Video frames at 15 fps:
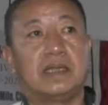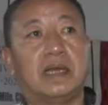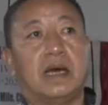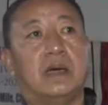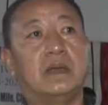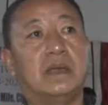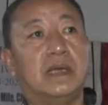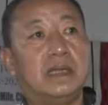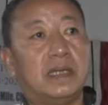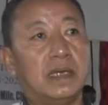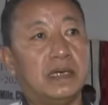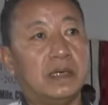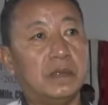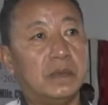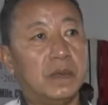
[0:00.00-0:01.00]
The only
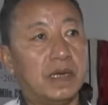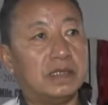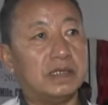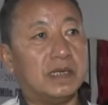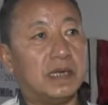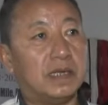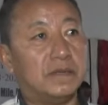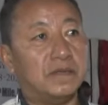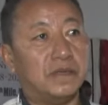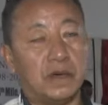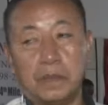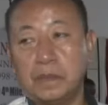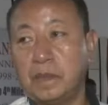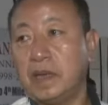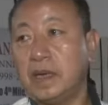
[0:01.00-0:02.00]
thing was that
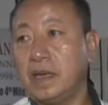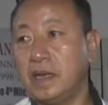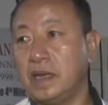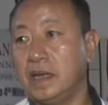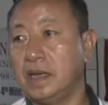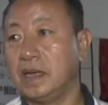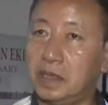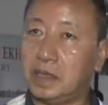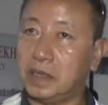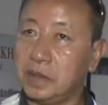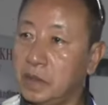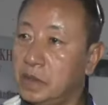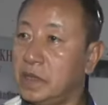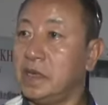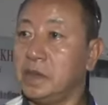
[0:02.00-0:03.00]
formally
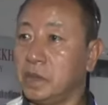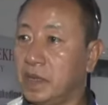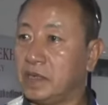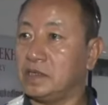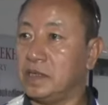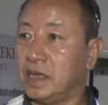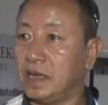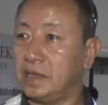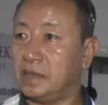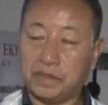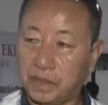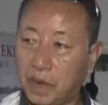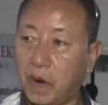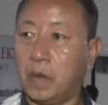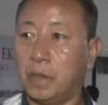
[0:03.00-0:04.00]
union was not
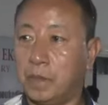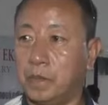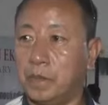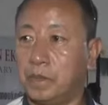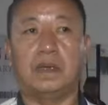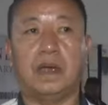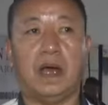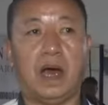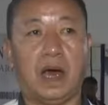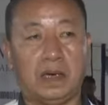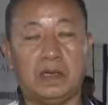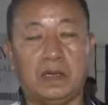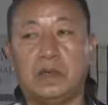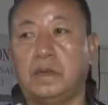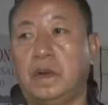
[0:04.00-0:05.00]
formed.
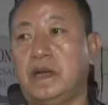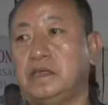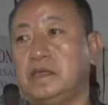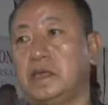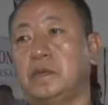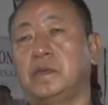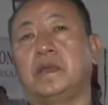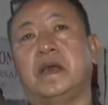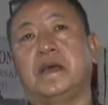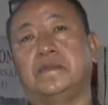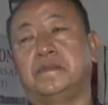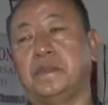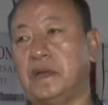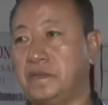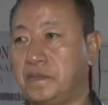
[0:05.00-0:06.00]
Otherwise, it would
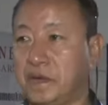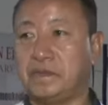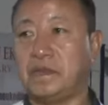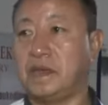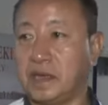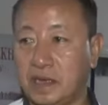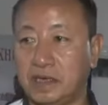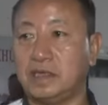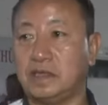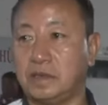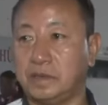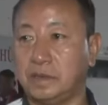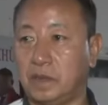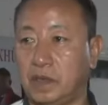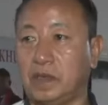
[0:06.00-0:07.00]
have been 50
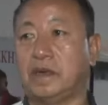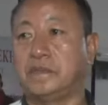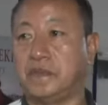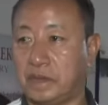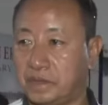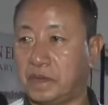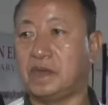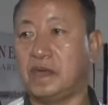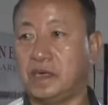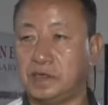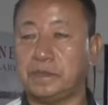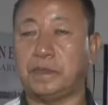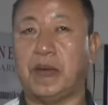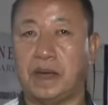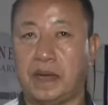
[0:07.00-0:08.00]
years, more than 50
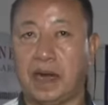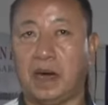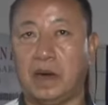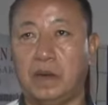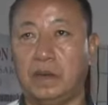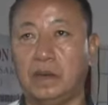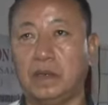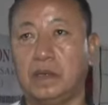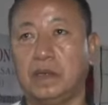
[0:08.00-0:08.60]
years by now.